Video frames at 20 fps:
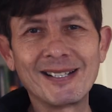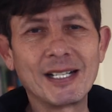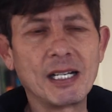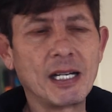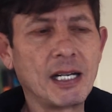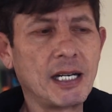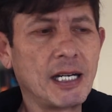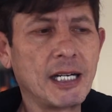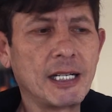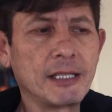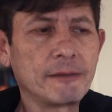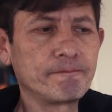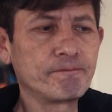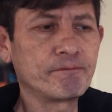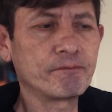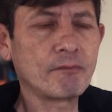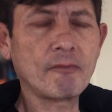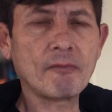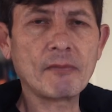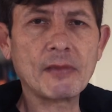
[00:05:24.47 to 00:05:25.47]

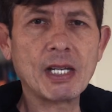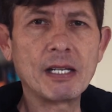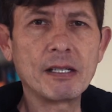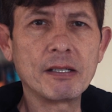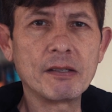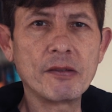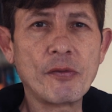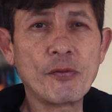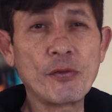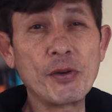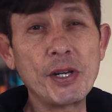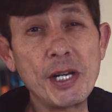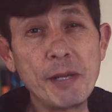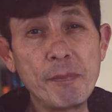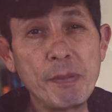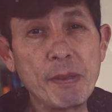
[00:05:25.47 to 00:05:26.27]
3D